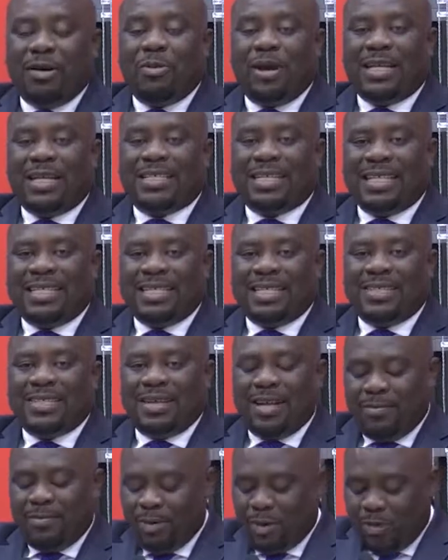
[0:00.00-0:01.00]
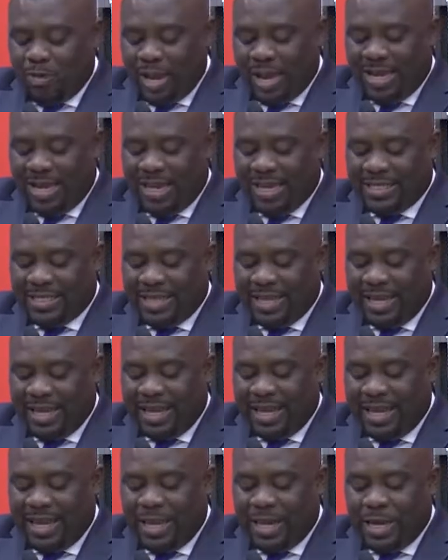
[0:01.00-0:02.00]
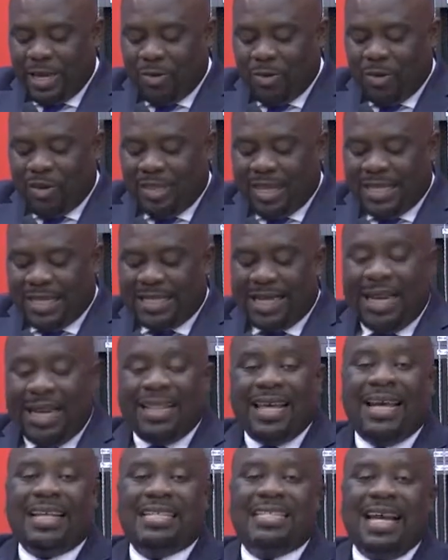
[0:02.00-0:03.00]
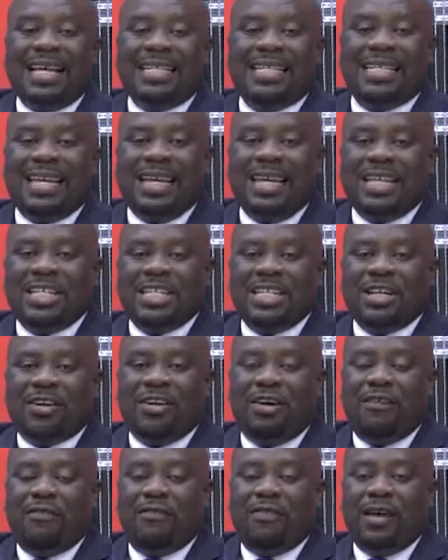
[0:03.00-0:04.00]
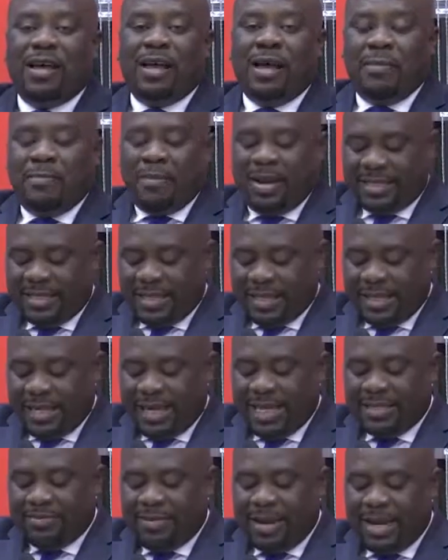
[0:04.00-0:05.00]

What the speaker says: We're excited to come your way again today with yet another exciting edition of Masterclass.